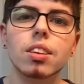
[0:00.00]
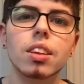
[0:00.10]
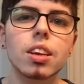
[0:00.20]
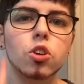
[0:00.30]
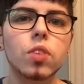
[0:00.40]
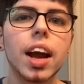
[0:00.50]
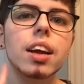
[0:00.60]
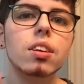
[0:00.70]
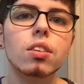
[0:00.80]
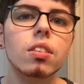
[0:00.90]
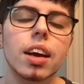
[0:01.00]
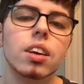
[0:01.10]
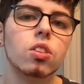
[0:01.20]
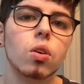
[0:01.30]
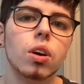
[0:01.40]
triangles. I
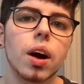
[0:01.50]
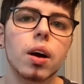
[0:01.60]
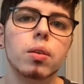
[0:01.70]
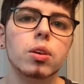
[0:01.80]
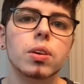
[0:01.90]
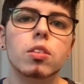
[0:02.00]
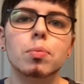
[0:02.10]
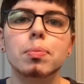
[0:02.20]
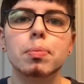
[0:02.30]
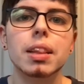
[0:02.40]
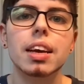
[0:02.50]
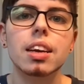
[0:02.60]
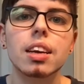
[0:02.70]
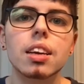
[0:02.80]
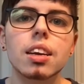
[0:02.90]
don't know how to explain
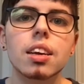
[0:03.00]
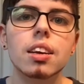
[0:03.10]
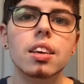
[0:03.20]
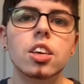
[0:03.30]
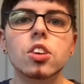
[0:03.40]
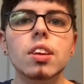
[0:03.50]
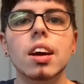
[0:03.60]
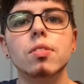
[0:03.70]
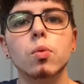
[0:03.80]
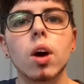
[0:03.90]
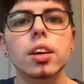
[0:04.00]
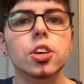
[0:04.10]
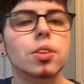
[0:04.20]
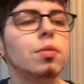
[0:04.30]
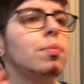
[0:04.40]
it. You're just gonna have to watch,
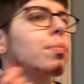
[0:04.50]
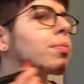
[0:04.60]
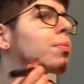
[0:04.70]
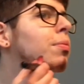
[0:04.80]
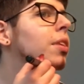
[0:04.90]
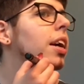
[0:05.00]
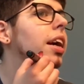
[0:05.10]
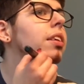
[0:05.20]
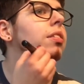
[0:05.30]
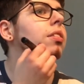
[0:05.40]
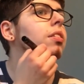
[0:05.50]
I guess.